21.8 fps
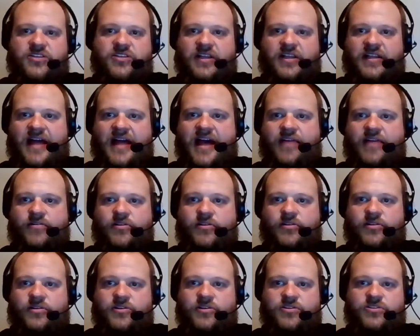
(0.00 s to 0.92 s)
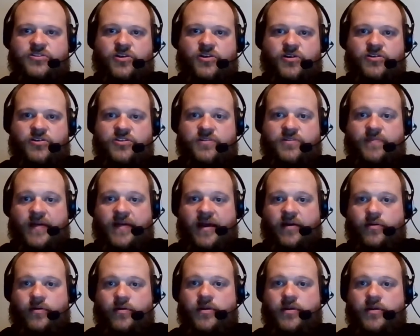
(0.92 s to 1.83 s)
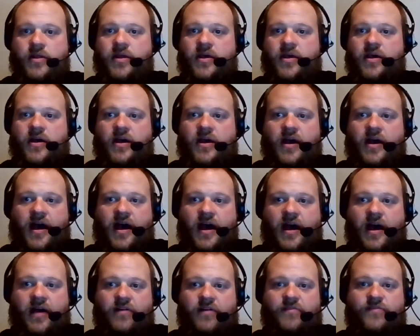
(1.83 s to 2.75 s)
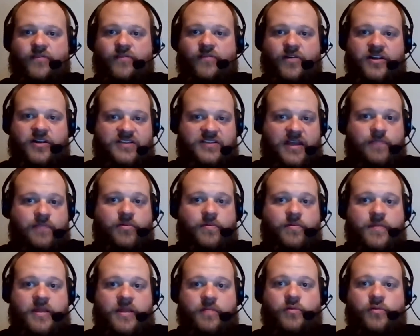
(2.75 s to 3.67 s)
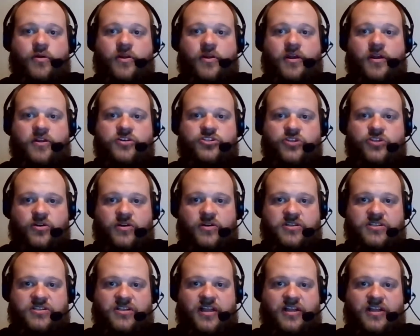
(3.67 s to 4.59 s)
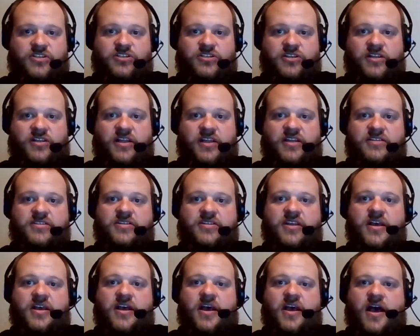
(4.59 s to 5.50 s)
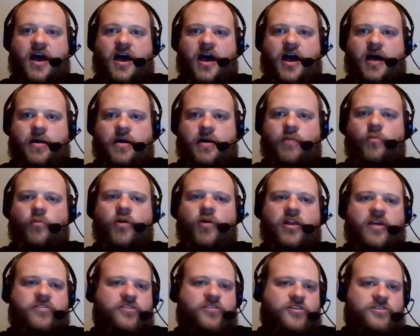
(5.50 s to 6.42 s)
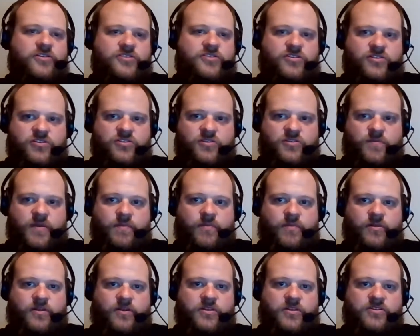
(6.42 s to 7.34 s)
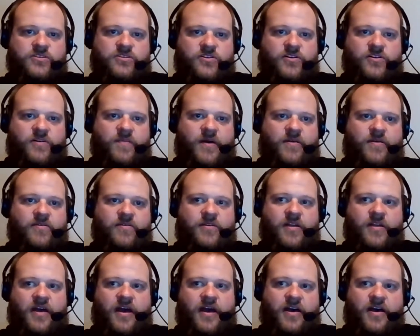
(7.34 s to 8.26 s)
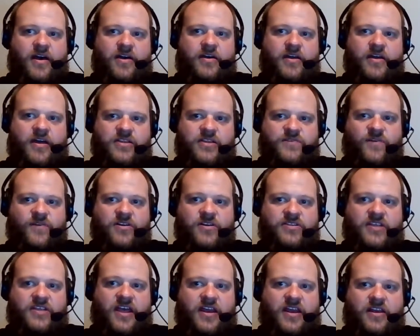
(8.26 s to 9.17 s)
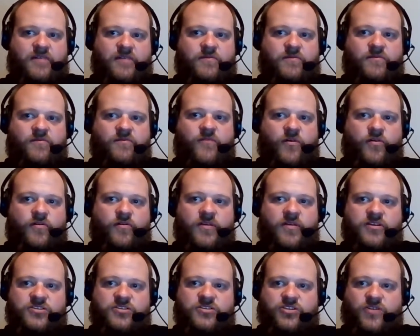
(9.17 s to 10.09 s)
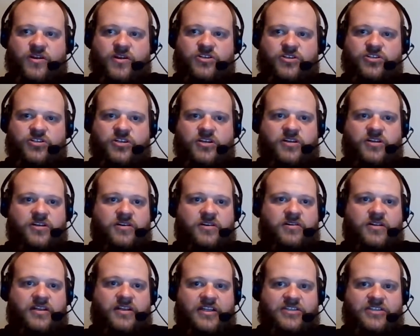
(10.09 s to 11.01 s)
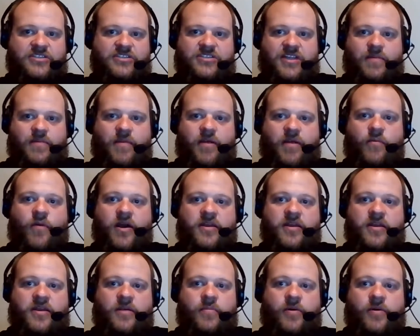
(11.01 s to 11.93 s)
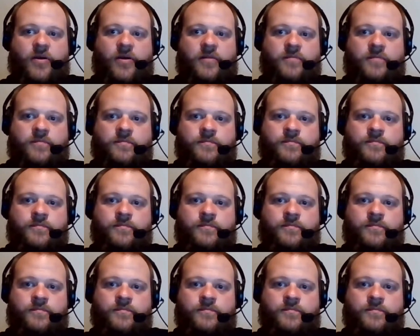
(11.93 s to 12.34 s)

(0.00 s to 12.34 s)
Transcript: collateral concerns about, for example, being put on a jury selection list? And what other concerns are people concerned about as far as getting voter registration and lists they might wind up on?